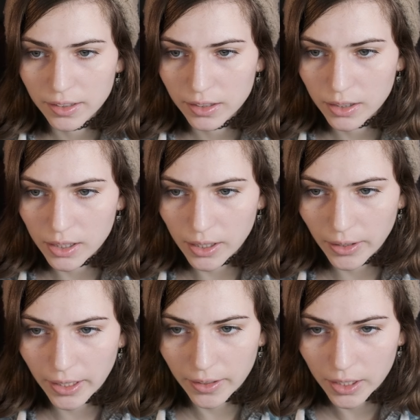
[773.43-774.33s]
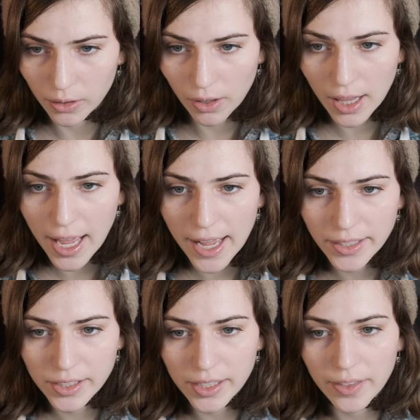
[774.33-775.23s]
It's loading the new
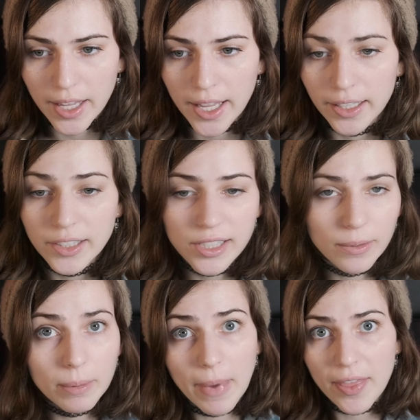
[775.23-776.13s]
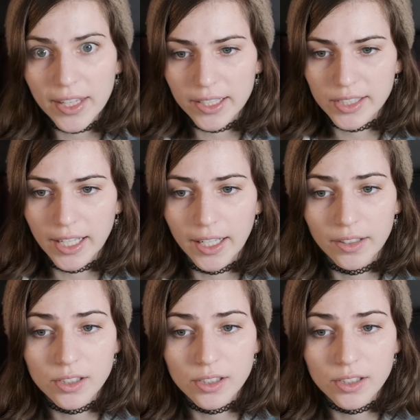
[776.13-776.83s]
class, and then let's see what method it's getting.